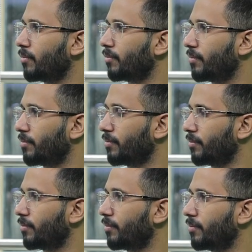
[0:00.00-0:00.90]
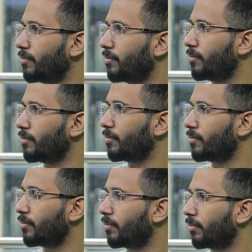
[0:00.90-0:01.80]

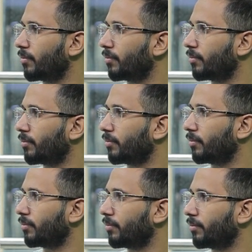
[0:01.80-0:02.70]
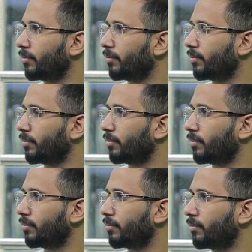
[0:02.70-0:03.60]

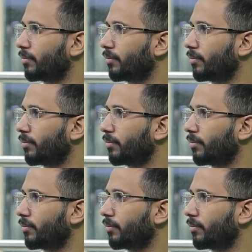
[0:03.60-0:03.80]
(silent)